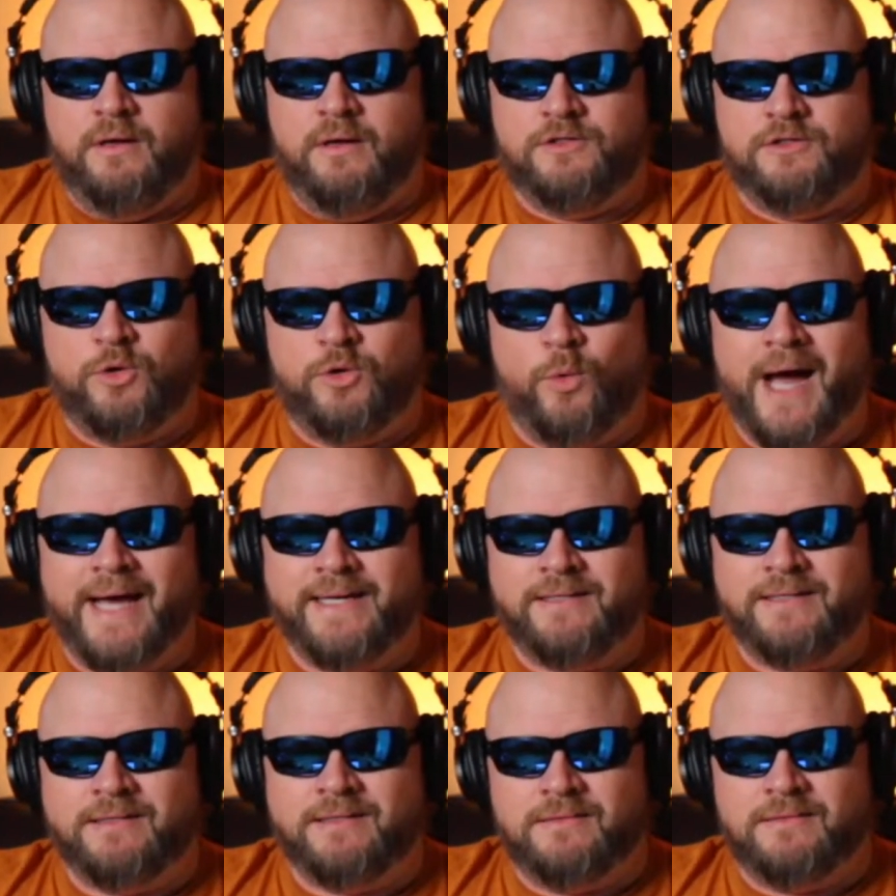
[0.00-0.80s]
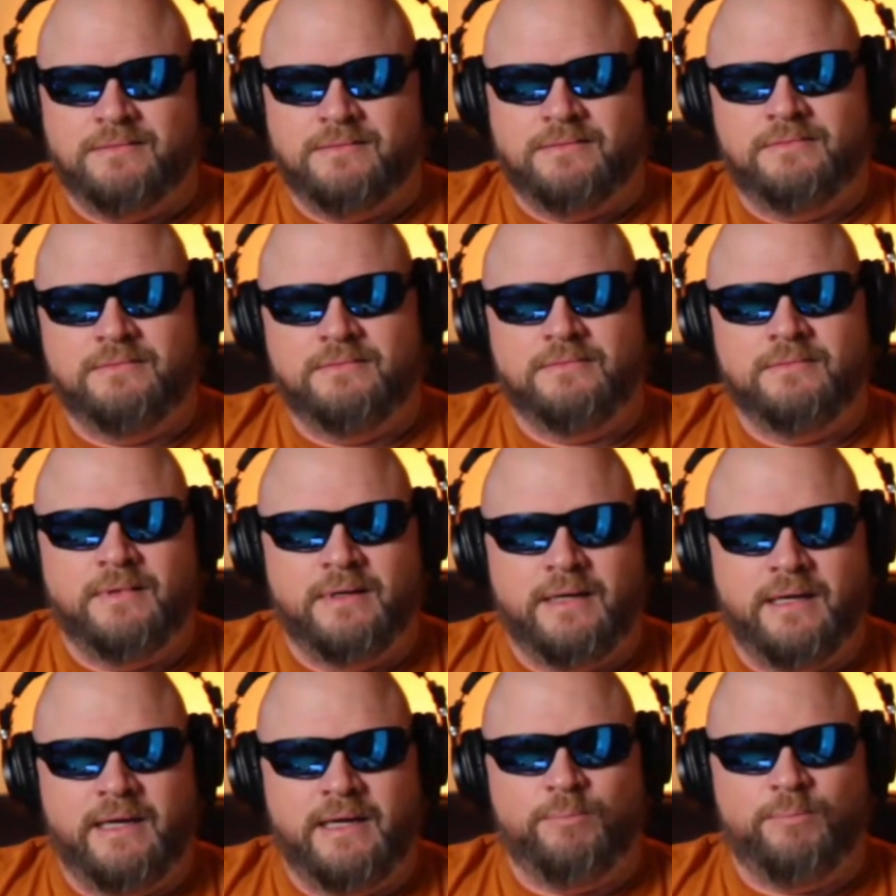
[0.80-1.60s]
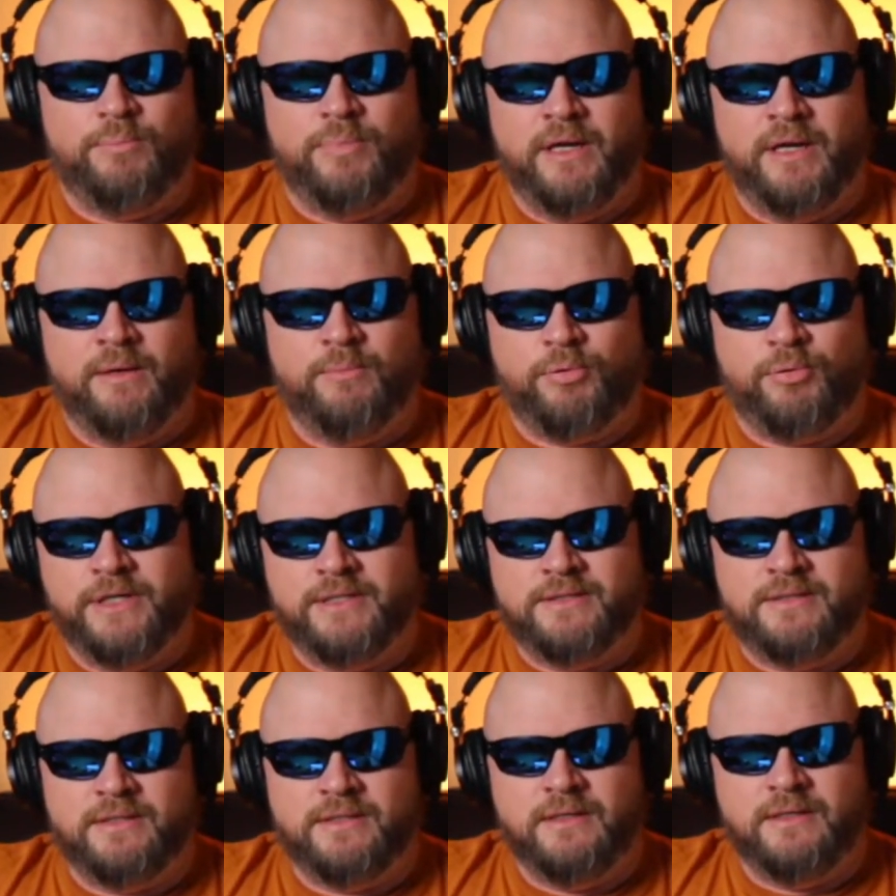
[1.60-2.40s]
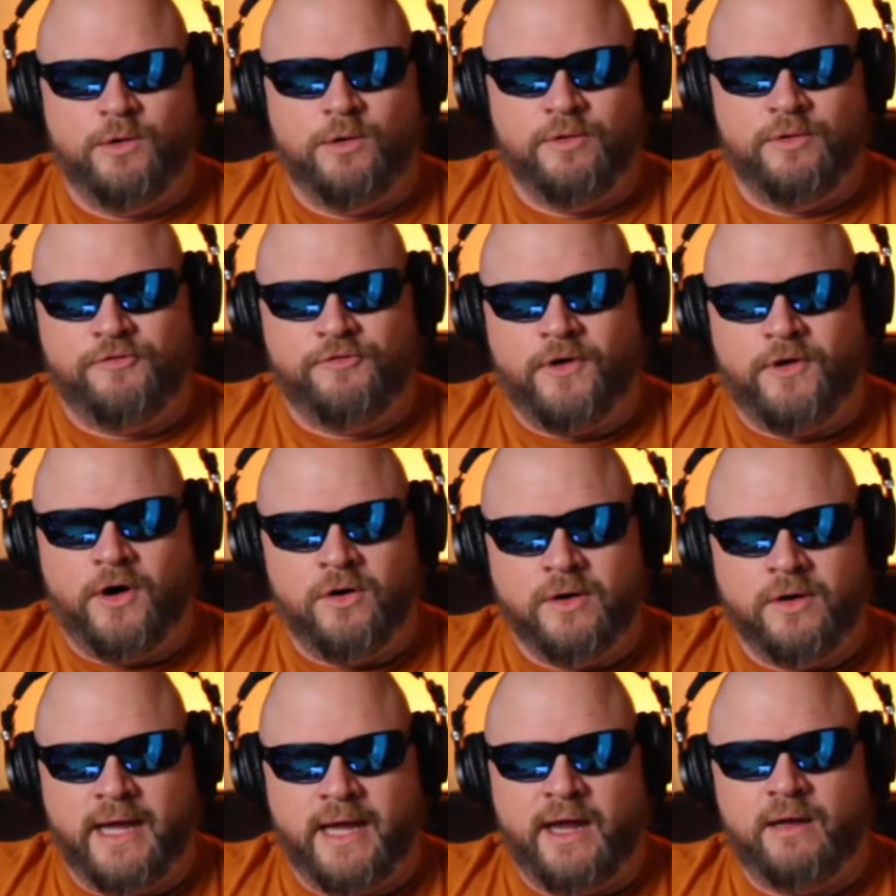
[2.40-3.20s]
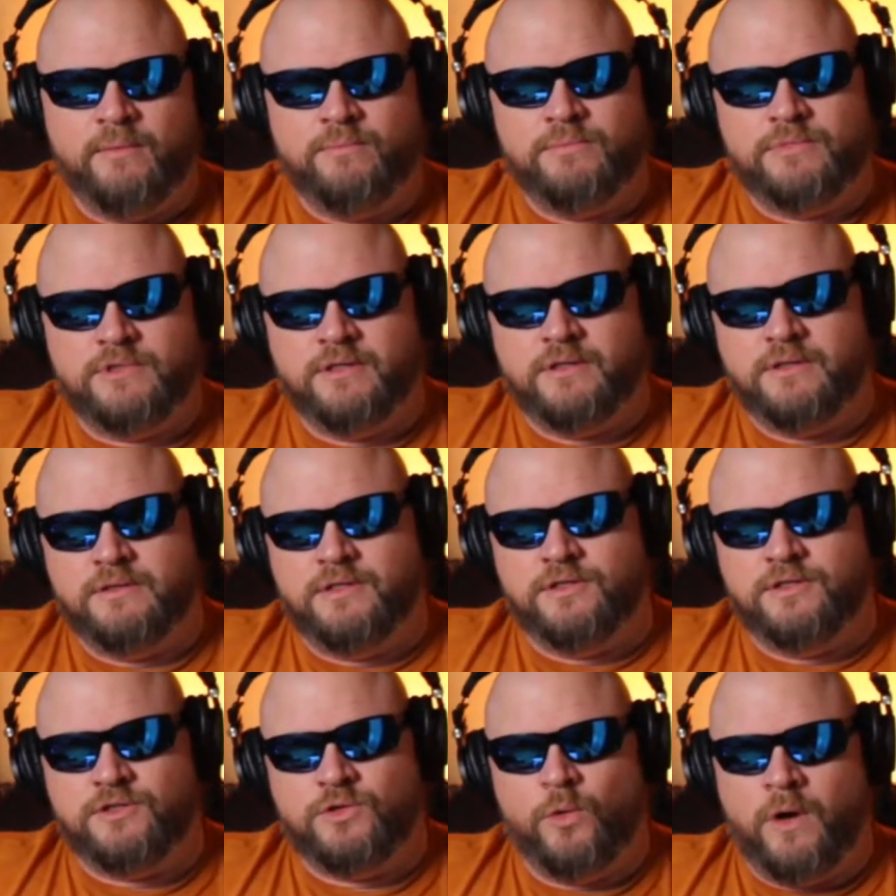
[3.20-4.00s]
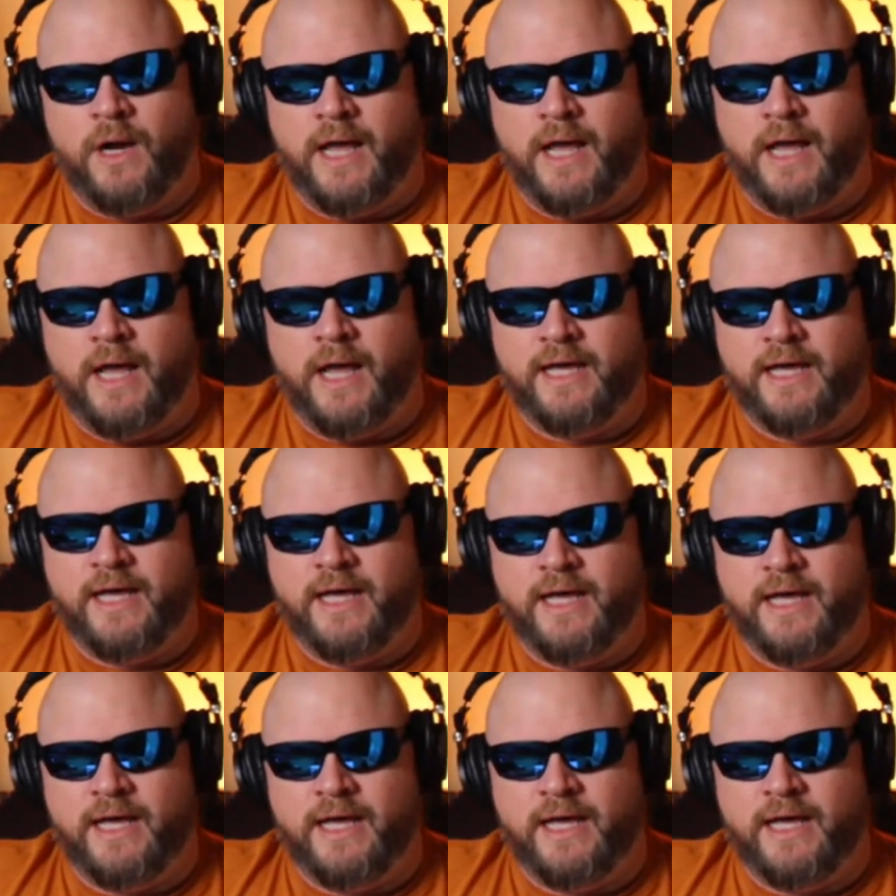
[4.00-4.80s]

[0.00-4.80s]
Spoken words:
twice in preseason, in fall camp to torn ACLs.